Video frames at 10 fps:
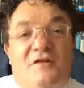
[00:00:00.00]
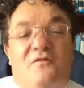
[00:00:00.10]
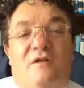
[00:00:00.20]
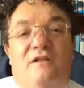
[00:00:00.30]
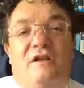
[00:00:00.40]

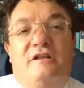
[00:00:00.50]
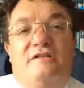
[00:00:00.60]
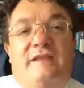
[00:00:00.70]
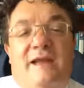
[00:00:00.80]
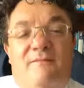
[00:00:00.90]
will
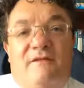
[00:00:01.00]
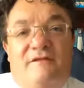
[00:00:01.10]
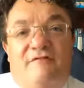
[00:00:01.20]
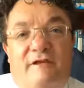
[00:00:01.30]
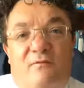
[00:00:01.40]

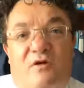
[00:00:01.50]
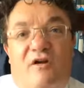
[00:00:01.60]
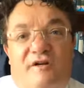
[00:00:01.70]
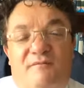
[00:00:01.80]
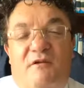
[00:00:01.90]
demonstrate where
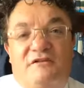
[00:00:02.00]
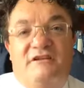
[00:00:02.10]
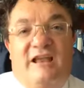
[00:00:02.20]
our spiritual